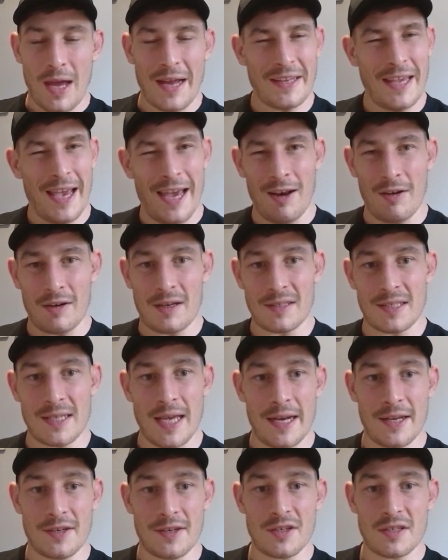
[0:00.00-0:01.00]
And yeah, like I
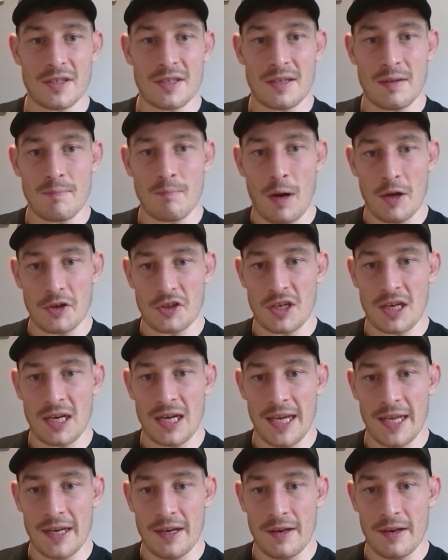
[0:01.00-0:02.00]
said, it's just much
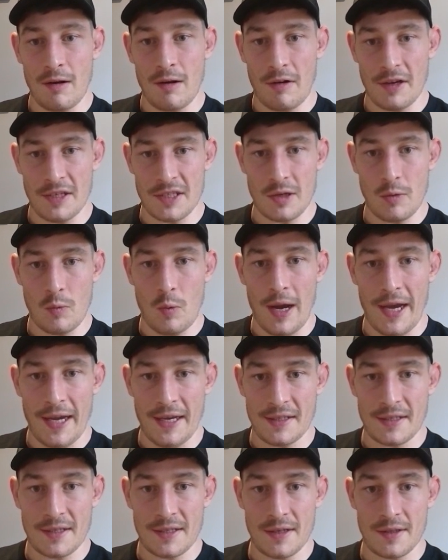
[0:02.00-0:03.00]
cleaner, nicer
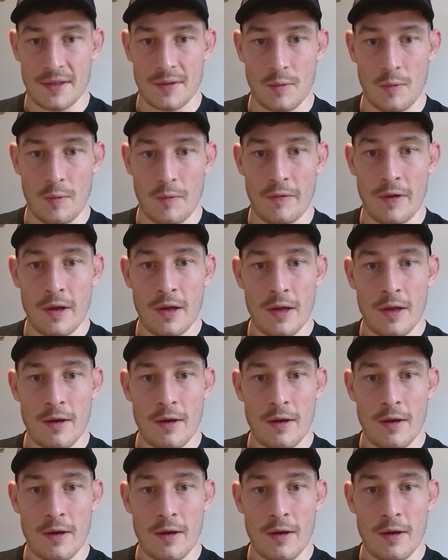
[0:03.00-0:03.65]
way to sort of